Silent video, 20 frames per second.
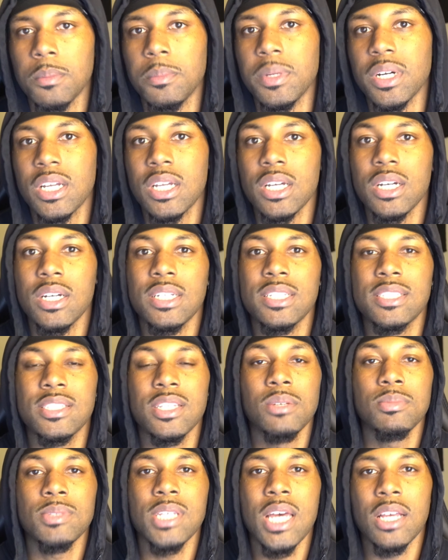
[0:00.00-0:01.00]
Because
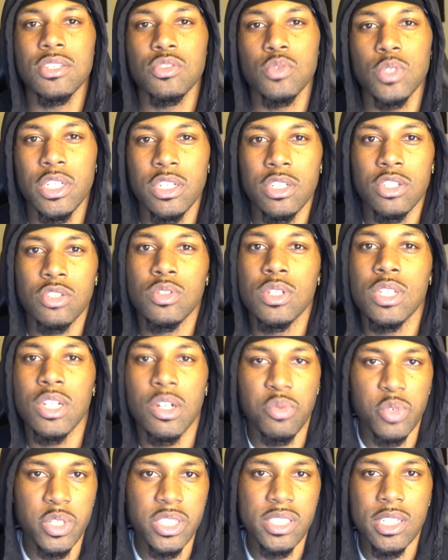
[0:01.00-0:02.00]
sometimes when you're doing your
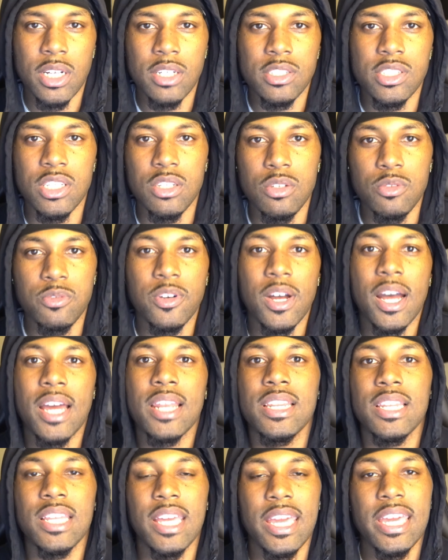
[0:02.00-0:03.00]
research and you find
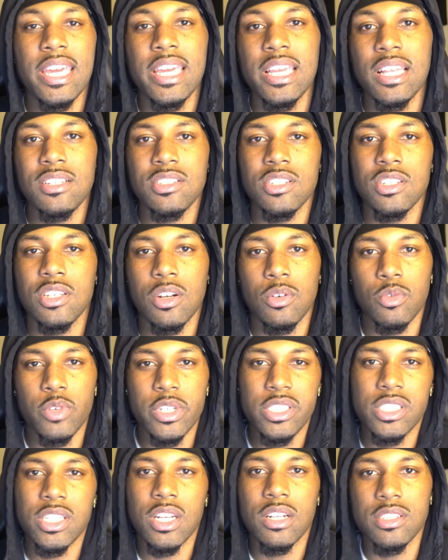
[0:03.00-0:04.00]
an edge, your
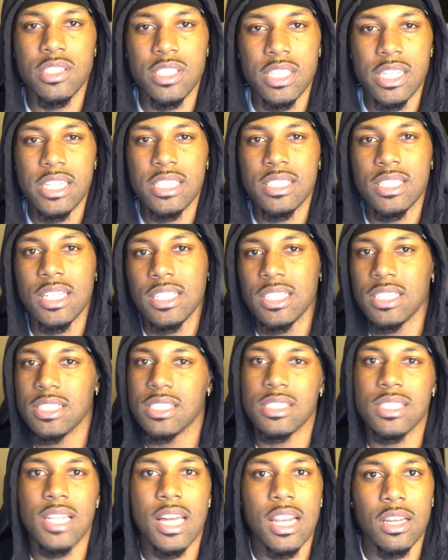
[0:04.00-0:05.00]
research says that this
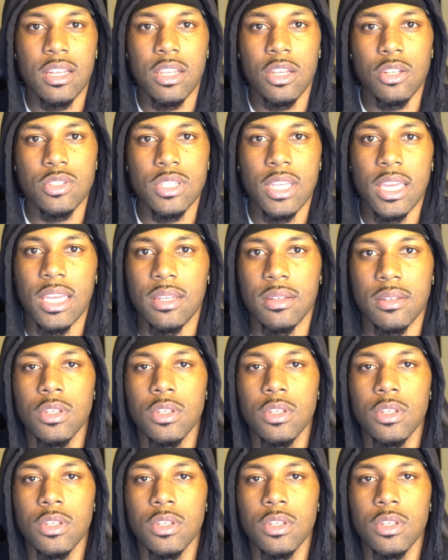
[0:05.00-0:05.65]
is not a close game.